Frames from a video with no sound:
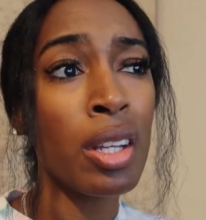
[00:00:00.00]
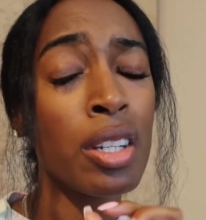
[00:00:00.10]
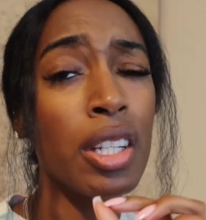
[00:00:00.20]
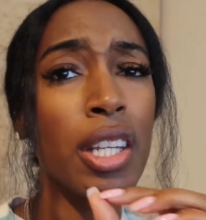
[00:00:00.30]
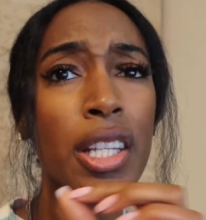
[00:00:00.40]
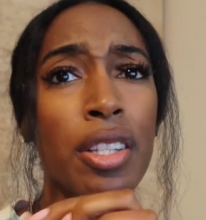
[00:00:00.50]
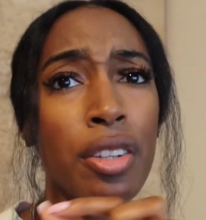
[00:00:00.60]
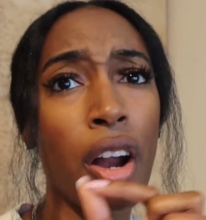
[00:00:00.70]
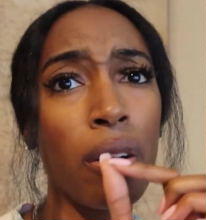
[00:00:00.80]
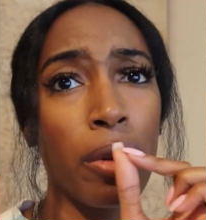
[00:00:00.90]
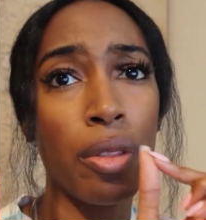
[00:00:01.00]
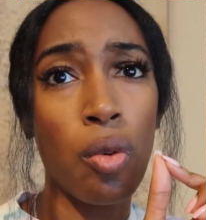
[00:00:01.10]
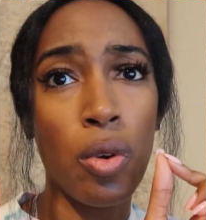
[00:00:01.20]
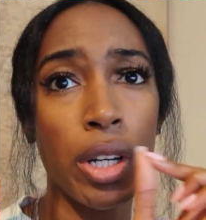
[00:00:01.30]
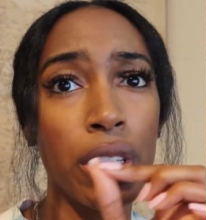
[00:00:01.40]
she did start with
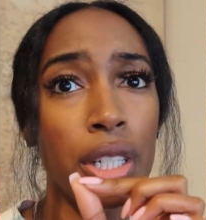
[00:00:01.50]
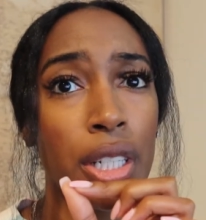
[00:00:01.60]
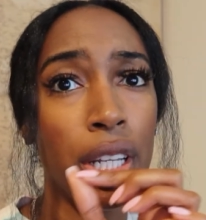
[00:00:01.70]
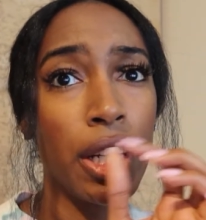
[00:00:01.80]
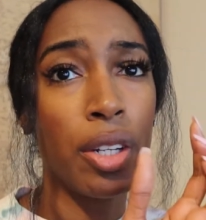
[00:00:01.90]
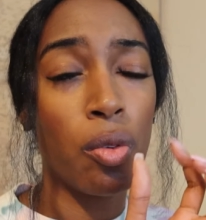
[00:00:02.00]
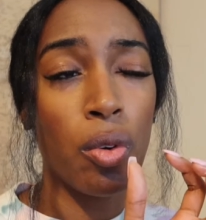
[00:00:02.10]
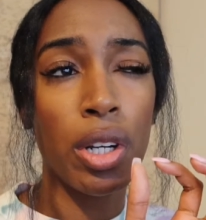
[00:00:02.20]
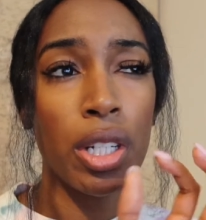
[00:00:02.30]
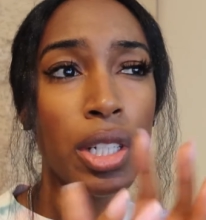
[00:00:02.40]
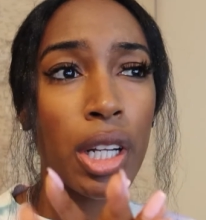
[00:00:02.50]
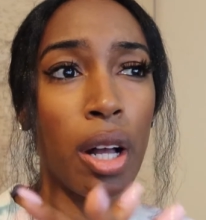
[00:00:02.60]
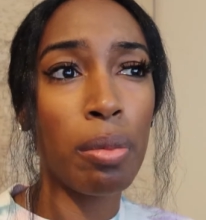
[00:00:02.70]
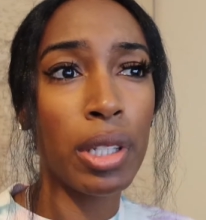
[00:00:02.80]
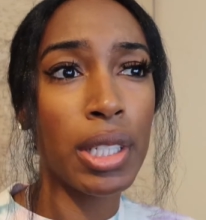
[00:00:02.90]
orange and did orange a
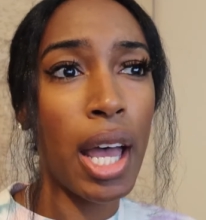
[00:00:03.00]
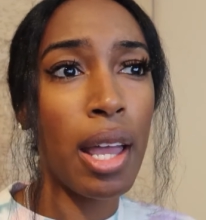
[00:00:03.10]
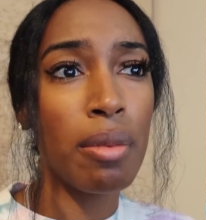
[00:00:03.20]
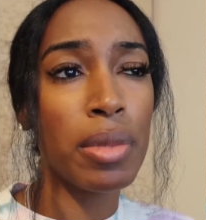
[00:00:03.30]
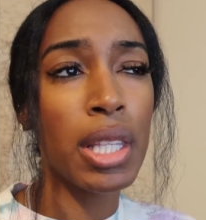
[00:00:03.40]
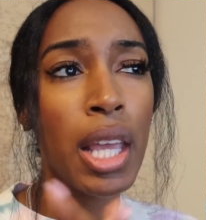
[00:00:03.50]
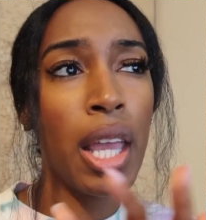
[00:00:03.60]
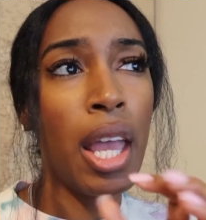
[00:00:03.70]
couple of times.